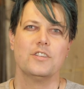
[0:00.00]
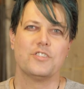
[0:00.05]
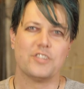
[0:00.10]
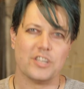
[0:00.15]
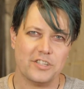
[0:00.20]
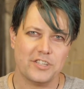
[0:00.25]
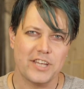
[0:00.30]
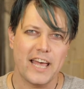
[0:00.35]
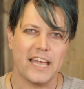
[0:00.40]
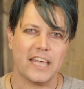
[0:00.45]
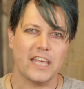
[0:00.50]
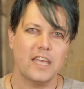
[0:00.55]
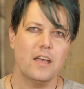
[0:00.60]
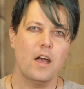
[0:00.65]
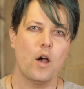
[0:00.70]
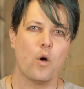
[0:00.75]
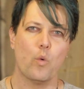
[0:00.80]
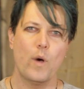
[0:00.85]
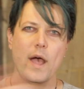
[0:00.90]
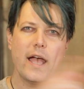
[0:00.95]

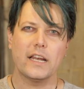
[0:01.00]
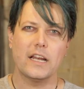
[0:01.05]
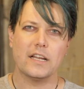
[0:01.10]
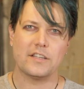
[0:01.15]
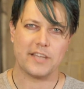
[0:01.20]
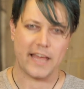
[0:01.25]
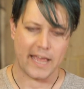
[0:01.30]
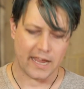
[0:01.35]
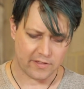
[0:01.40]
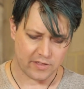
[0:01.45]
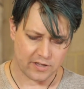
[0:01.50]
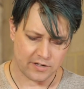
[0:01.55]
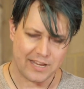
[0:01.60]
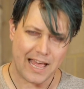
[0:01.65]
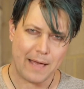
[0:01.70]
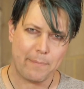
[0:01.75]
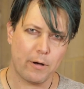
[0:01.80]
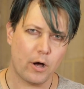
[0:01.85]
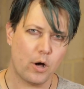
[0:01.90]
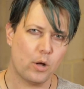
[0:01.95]
Today, we're going to take the
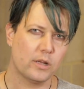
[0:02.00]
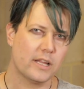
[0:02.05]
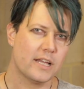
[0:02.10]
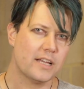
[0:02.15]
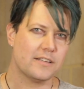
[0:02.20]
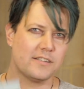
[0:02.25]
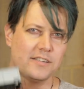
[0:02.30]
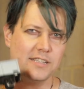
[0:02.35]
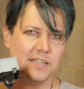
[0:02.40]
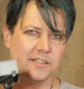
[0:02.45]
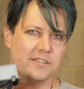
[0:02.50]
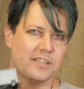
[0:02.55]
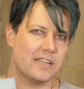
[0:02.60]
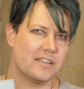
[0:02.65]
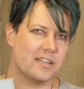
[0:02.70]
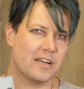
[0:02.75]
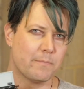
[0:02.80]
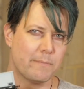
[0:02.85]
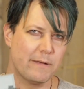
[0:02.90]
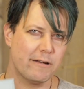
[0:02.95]
Dapol
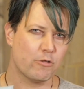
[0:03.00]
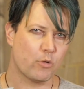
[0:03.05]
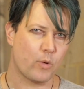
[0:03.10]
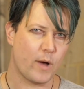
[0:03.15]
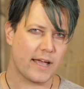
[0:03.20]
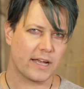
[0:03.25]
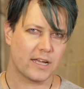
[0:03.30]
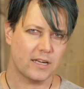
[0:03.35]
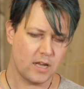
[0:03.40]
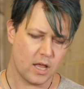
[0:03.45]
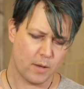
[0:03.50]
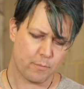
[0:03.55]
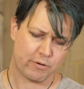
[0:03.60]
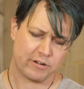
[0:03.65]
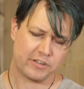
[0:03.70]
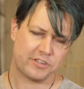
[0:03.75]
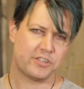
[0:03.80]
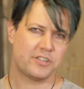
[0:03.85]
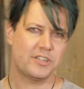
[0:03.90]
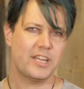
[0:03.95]
16-ton mineral wagon,
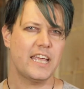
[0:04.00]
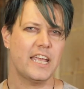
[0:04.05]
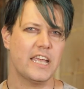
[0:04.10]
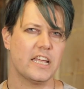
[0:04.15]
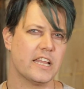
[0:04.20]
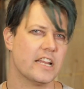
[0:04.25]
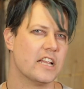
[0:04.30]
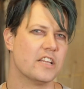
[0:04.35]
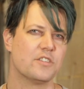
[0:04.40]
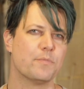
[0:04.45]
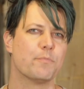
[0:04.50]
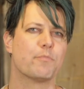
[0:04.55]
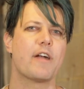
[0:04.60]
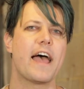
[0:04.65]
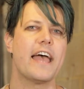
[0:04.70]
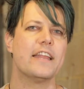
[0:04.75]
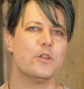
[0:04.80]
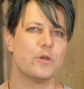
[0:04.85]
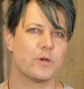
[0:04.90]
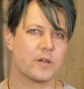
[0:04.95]
pristine in its
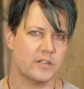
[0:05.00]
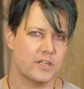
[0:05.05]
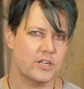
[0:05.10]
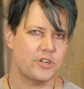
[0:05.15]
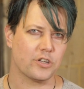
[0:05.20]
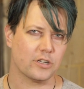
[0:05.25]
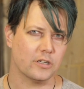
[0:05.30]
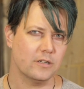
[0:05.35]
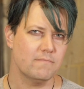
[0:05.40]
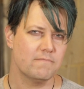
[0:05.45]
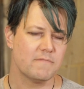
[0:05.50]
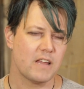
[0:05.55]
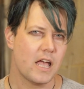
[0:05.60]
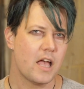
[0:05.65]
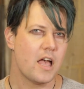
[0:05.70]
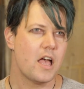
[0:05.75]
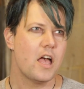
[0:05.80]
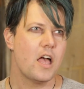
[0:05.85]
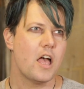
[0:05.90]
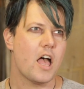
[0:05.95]
brand new condition,
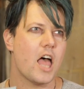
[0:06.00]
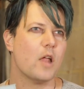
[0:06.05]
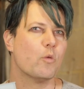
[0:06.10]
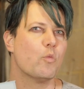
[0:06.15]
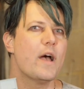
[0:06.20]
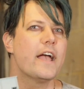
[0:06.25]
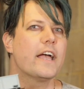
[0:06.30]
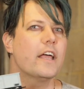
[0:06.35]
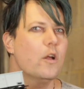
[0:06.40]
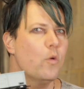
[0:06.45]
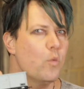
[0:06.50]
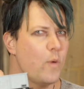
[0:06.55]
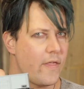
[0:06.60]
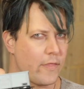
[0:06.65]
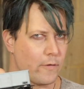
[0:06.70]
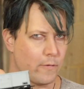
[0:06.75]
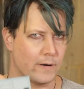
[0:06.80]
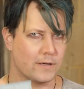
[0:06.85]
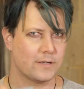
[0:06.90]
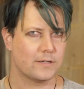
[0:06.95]
and we're going to
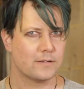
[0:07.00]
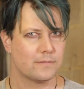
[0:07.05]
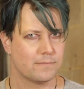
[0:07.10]
weather it.